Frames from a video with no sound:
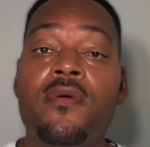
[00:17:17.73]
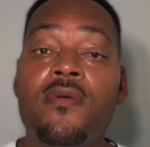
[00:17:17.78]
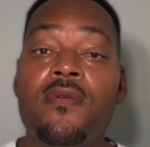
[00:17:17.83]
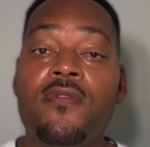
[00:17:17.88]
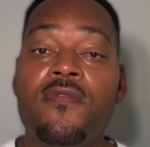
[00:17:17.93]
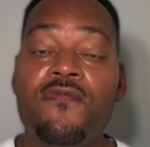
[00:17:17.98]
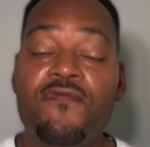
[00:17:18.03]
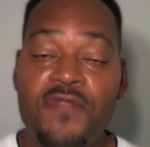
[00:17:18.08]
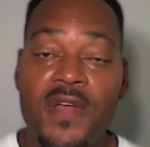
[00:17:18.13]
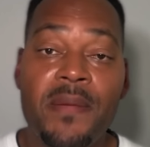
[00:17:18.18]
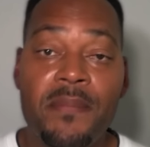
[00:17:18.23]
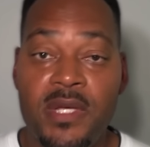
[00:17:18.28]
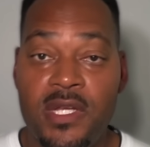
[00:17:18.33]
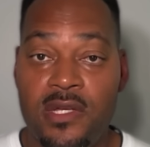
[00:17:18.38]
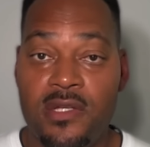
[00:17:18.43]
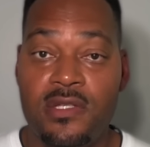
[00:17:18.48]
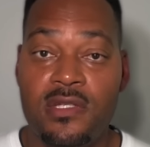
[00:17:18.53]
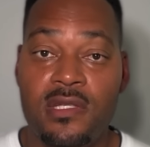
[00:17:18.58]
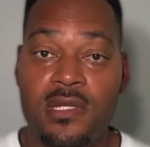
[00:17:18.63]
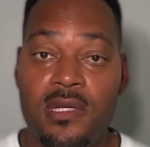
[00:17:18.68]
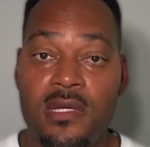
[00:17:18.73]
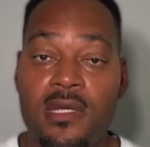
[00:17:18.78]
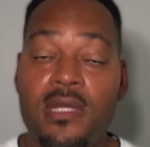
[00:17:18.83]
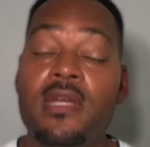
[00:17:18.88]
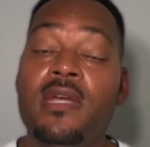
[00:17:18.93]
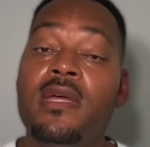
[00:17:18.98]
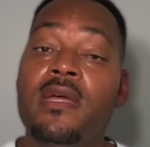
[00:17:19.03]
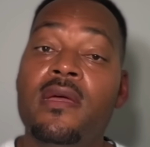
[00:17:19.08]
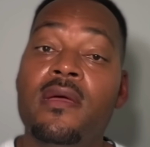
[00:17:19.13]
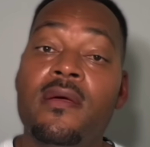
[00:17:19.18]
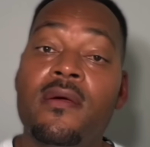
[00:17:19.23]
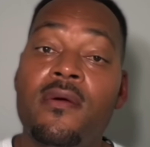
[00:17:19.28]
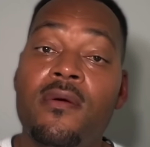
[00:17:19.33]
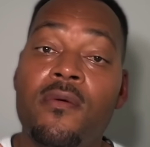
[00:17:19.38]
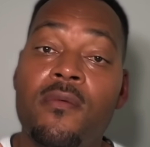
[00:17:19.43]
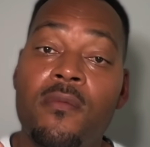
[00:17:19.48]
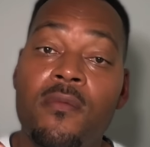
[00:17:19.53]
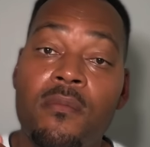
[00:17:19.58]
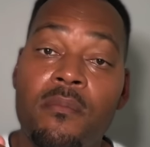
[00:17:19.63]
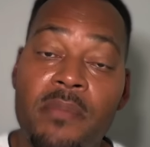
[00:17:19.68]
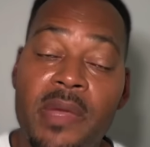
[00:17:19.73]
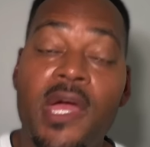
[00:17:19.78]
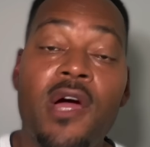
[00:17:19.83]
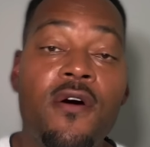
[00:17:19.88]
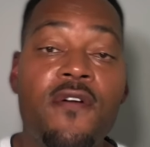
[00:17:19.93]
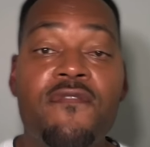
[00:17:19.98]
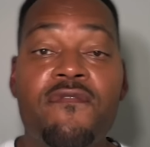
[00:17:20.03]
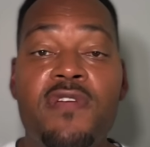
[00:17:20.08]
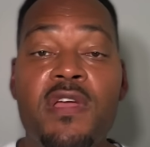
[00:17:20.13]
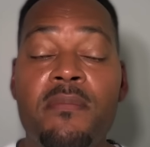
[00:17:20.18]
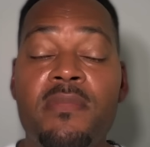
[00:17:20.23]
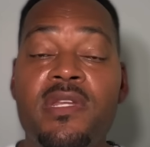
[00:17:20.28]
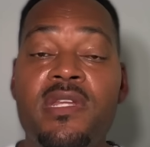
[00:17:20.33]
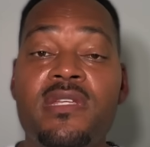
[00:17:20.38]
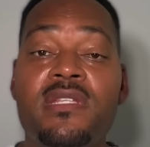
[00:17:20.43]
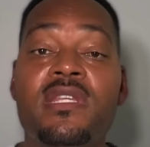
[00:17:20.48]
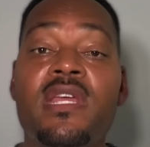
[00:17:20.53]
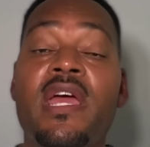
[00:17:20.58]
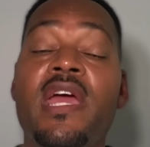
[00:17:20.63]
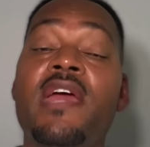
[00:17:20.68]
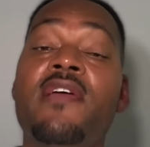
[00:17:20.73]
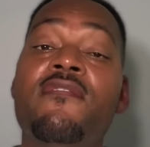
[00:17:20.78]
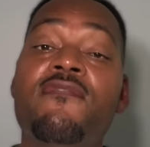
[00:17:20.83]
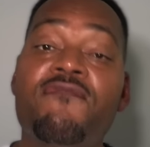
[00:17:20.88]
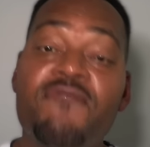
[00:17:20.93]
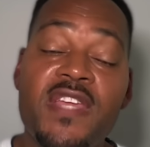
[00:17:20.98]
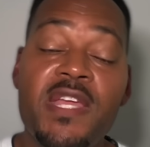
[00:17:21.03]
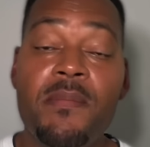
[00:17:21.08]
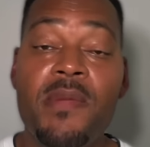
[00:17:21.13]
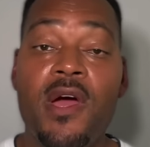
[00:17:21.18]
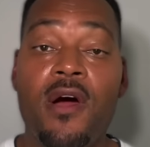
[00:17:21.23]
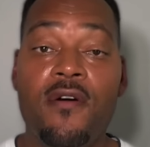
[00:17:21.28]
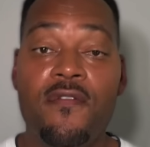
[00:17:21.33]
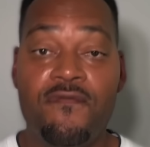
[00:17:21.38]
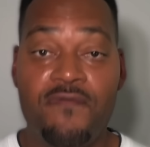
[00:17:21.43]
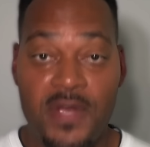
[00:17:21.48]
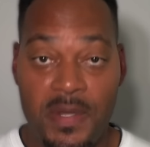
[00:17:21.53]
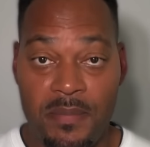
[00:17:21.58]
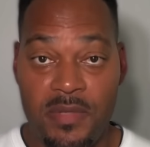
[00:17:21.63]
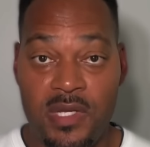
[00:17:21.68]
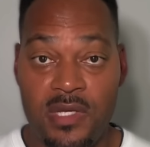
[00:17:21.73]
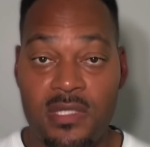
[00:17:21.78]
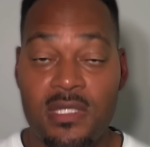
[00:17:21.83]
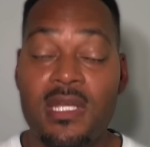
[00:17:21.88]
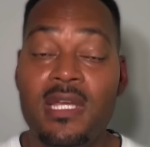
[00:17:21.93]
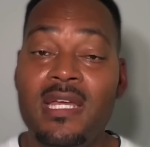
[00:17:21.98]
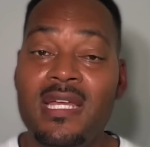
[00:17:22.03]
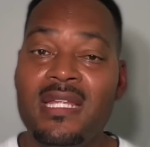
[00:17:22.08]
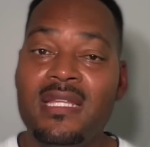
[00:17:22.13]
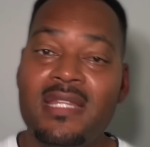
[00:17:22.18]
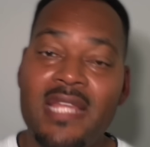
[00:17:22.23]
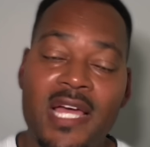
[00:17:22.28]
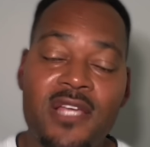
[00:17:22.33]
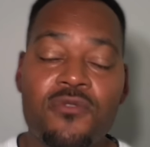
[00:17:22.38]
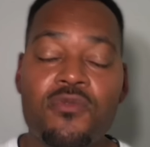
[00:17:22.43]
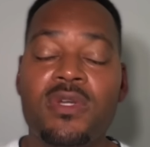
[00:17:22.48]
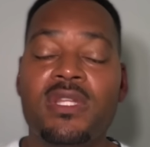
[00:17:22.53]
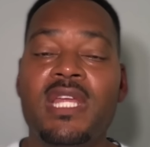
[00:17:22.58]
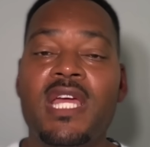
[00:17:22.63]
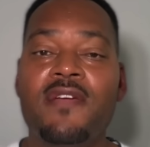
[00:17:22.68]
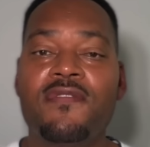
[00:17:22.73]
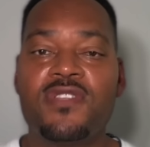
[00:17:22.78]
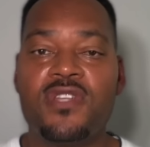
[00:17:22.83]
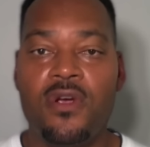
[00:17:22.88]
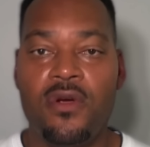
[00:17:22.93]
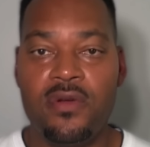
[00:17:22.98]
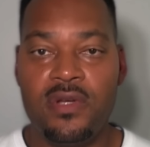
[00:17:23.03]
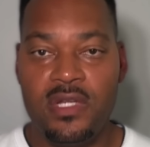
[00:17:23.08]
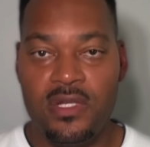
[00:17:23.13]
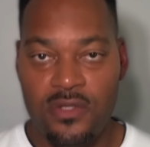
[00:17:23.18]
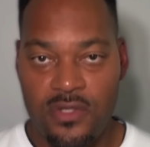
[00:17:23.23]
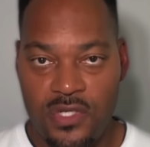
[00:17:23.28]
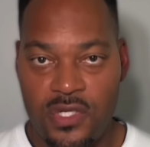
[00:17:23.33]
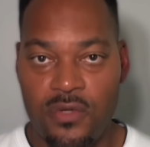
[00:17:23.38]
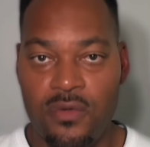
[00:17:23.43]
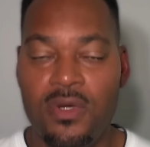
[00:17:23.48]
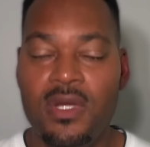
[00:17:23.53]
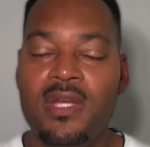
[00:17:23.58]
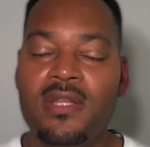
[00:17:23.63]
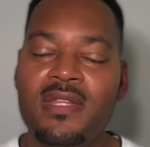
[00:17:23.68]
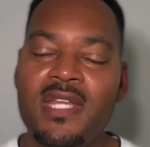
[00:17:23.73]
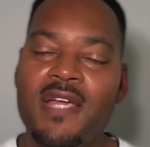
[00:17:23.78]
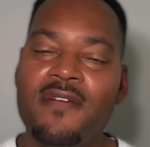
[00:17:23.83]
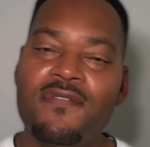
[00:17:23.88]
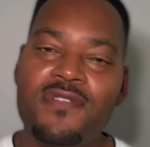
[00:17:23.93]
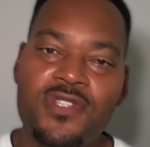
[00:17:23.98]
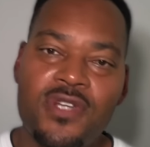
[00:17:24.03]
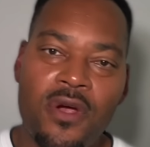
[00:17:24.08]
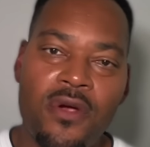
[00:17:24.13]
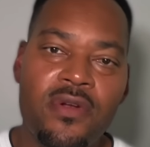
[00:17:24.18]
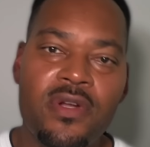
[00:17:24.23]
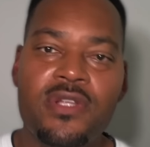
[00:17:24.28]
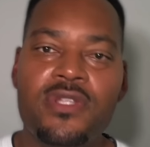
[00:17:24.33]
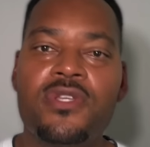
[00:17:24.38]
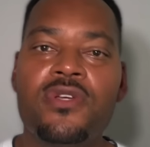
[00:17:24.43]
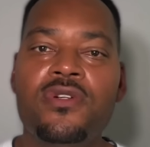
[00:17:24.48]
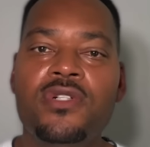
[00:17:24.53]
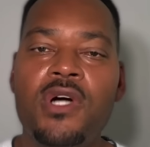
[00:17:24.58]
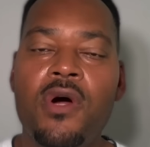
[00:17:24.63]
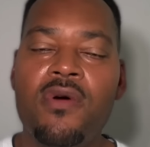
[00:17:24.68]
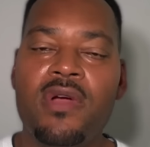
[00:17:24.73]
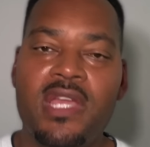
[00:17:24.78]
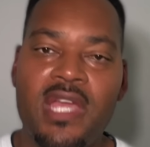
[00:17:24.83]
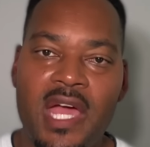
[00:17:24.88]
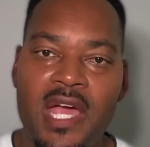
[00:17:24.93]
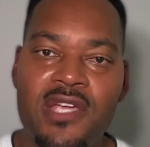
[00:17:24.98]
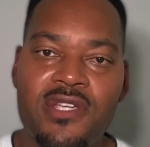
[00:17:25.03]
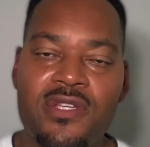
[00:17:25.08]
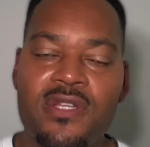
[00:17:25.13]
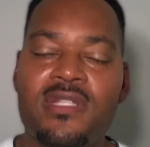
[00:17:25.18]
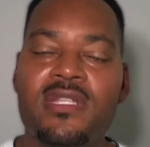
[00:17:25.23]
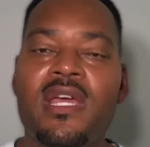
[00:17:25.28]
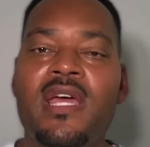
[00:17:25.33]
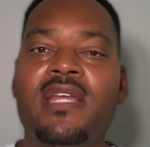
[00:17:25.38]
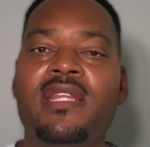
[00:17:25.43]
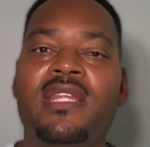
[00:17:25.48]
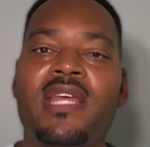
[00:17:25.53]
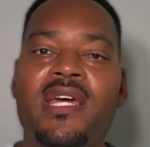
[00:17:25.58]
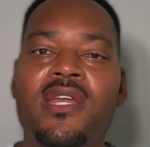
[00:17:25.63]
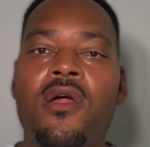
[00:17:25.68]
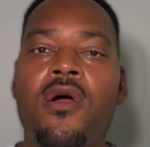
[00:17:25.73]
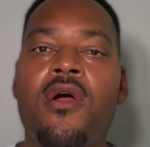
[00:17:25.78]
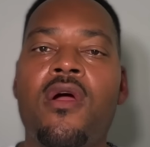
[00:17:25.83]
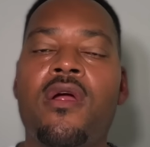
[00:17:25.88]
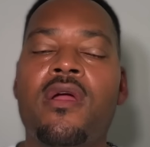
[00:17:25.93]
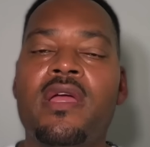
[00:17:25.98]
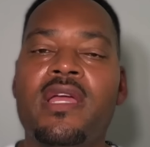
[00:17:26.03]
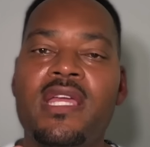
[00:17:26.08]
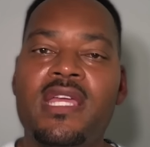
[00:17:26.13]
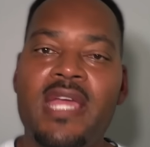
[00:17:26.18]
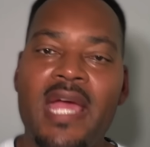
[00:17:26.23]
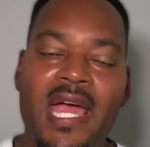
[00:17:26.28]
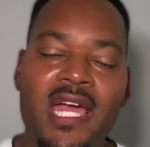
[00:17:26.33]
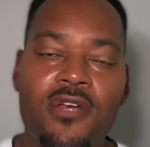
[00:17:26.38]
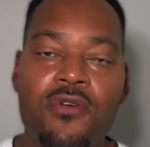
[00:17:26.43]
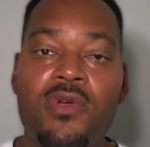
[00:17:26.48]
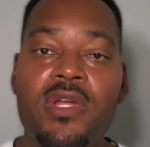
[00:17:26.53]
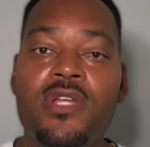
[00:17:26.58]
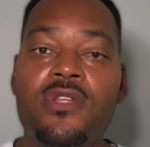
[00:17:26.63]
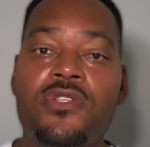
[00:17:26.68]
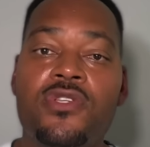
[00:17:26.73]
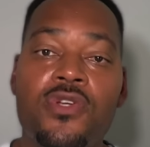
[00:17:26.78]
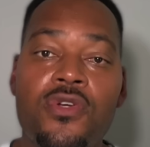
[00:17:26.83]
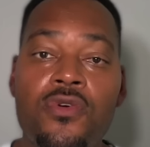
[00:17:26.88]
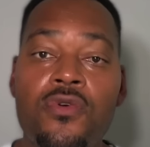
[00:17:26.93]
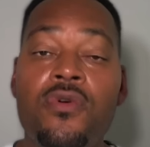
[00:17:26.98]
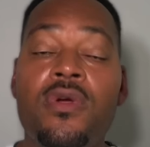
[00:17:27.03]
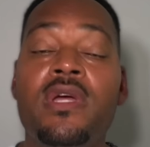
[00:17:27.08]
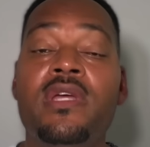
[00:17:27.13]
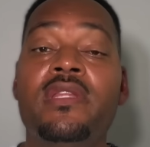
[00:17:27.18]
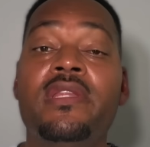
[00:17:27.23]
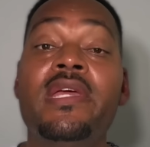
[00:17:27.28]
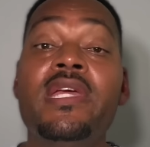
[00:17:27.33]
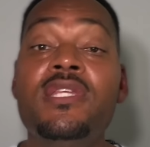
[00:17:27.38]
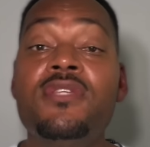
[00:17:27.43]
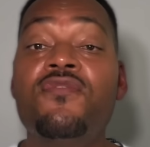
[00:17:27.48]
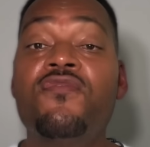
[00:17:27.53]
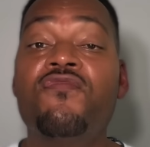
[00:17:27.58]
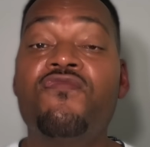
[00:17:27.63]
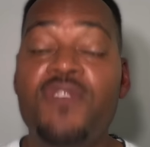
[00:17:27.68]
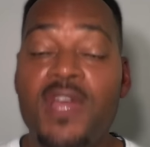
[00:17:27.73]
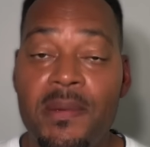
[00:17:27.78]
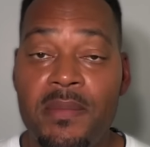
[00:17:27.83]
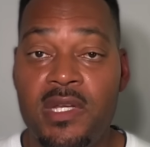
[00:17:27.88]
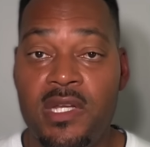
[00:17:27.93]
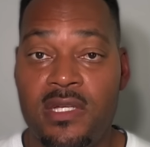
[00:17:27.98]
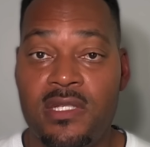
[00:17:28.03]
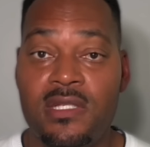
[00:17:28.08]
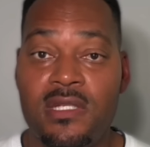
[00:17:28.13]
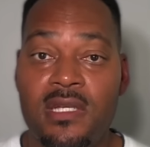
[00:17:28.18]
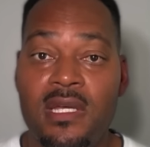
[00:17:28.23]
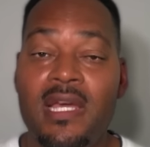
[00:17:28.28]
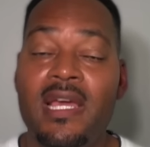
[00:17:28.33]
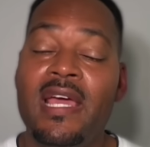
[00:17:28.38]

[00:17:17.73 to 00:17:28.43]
feminists, male feminists, and female feminists. That's what they've turned into. They've turned into locations that are catering to these feminists.